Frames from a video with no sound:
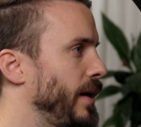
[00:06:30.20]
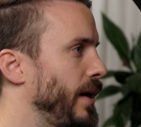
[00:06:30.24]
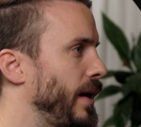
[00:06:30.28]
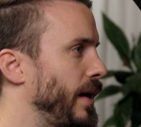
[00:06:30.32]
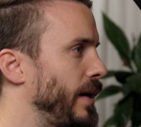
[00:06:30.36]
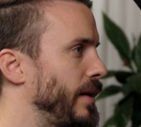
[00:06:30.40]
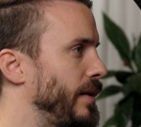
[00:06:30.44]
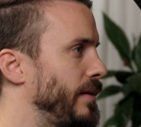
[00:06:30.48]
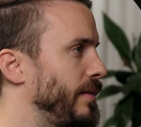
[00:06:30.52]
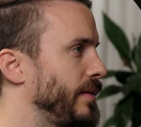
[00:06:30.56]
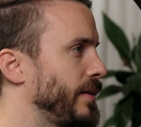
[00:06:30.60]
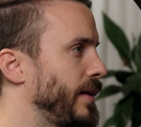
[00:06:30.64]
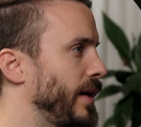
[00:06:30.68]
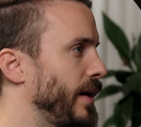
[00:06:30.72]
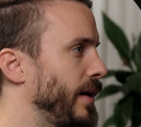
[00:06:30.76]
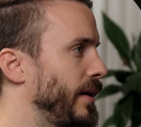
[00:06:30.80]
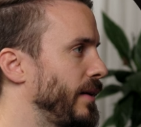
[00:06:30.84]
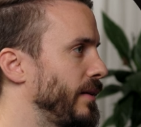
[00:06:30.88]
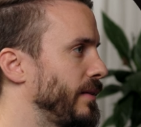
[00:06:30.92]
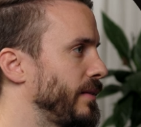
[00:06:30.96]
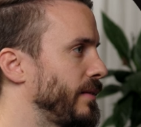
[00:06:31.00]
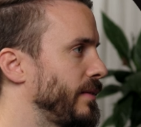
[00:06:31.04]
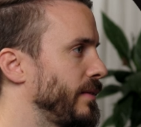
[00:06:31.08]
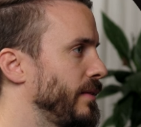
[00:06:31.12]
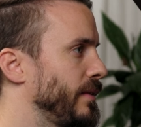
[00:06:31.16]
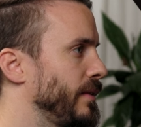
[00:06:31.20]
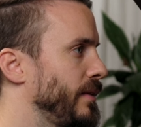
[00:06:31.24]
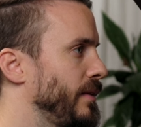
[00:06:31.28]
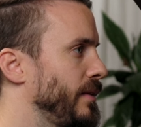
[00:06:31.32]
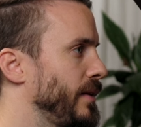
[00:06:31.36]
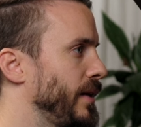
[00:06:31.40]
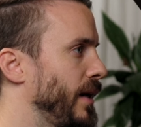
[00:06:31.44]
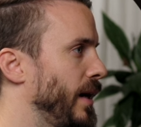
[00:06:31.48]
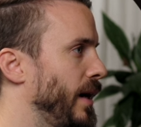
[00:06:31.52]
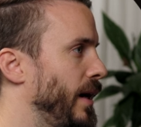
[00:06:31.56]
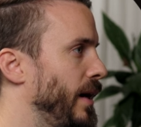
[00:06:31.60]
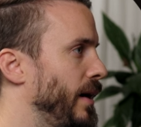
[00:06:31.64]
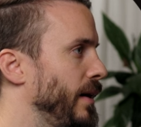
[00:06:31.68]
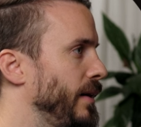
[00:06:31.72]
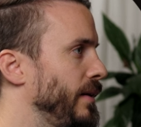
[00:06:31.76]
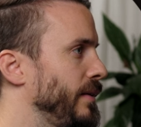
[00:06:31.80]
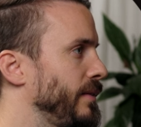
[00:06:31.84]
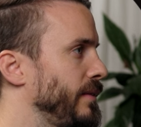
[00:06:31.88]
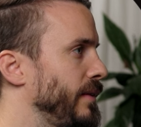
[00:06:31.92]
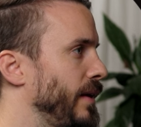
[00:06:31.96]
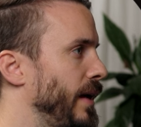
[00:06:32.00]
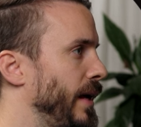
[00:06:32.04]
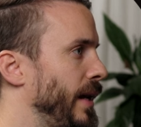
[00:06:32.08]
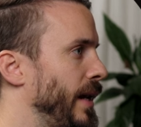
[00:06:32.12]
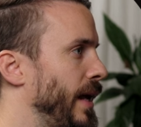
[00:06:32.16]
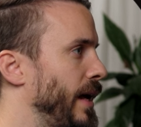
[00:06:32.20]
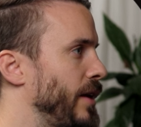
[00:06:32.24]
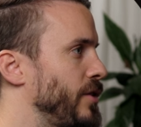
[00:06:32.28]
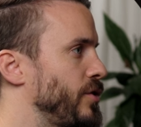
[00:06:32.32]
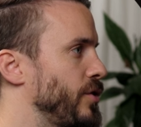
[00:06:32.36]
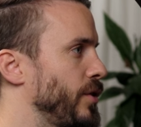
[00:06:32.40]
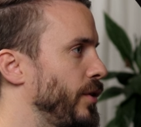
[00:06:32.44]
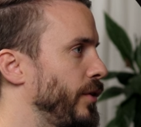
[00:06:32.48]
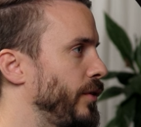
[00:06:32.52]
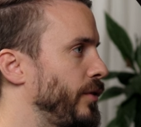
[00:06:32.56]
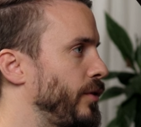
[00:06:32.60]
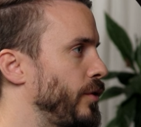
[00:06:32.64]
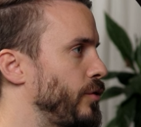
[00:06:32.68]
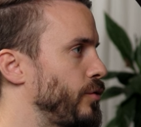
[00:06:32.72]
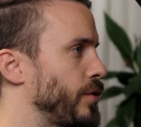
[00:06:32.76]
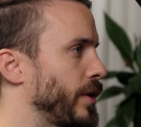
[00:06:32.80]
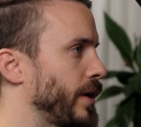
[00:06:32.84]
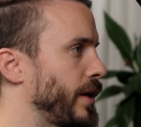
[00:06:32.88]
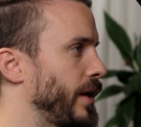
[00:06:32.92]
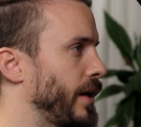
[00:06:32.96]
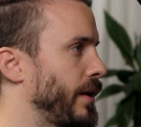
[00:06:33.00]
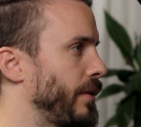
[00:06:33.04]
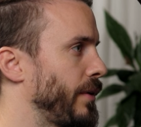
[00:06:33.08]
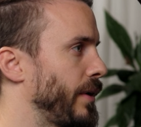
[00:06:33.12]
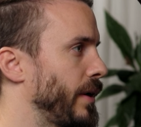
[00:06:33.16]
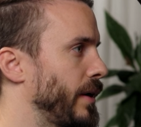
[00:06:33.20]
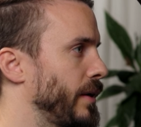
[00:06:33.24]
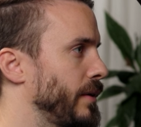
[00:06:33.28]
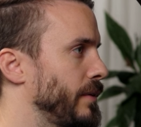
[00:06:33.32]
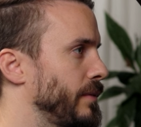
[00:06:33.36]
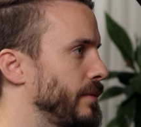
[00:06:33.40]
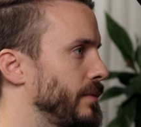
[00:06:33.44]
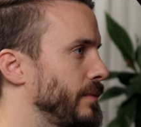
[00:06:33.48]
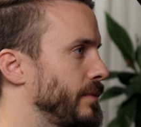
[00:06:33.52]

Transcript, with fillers: in this case the eyes, and adjust the tracking area.